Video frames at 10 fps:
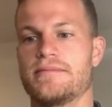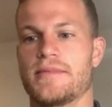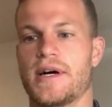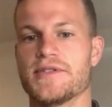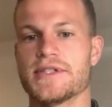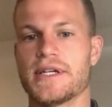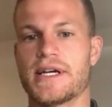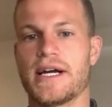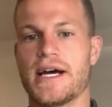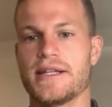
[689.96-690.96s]
obviously
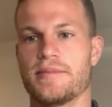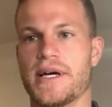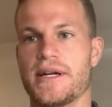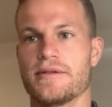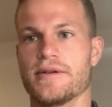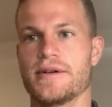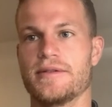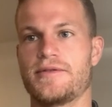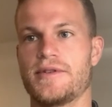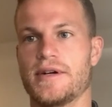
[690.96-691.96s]
kind of had the pedigree
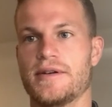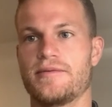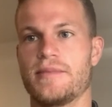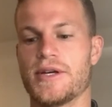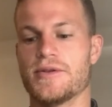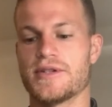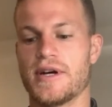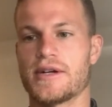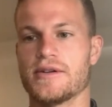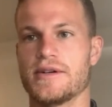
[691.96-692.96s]
of my youth
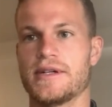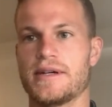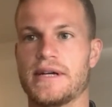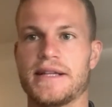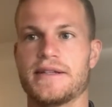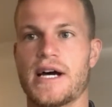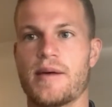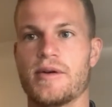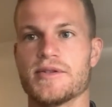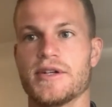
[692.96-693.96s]
soccer, and at the time
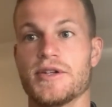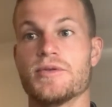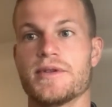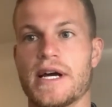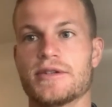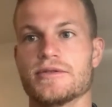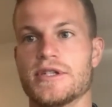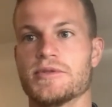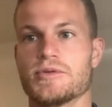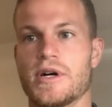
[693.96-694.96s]
I was on the youth national
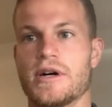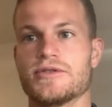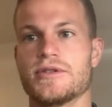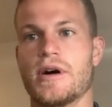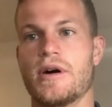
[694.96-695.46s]
team as well. So